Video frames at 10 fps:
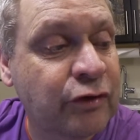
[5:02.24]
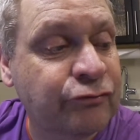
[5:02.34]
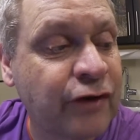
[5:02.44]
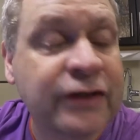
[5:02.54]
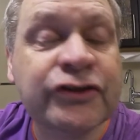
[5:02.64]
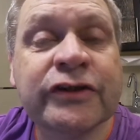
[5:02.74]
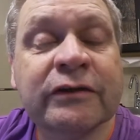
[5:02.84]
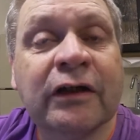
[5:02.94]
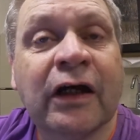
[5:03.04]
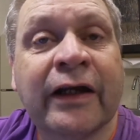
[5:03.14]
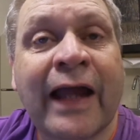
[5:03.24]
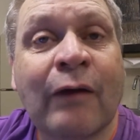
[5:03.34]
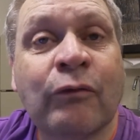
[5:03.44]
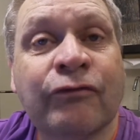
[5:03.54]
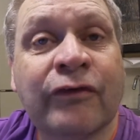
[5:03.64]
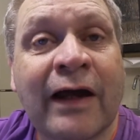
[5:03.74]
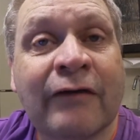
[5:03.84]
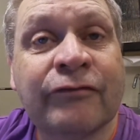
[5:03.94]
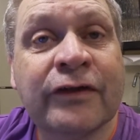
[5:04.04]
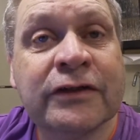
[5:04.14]
refreshed and out for our
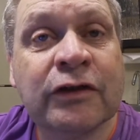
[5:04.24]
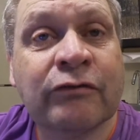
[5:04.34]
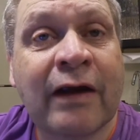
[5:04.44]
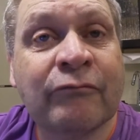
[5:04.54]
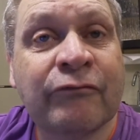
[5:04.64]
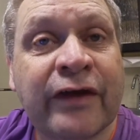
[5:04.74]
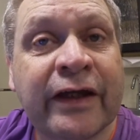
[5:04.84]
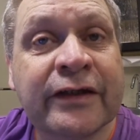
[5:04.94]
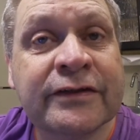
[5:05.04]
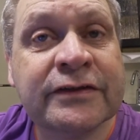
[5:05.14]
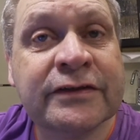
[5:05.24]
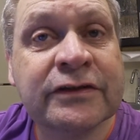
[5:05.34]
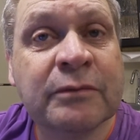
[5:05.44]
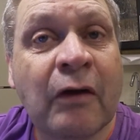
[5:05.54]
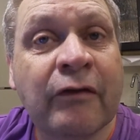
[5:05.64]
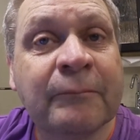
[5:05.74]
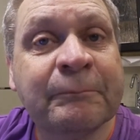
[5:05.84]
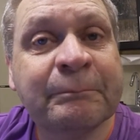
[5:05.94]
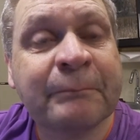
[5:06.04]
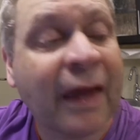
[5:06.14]
first look round Vegas tomorrow.
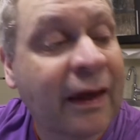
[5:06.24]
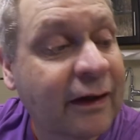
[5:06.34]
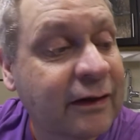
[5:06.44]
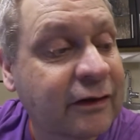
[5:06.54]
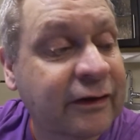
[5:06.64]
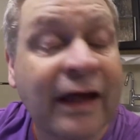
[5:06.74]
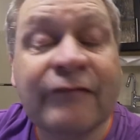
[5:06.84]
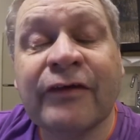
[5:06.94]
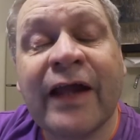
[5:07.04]
Good night for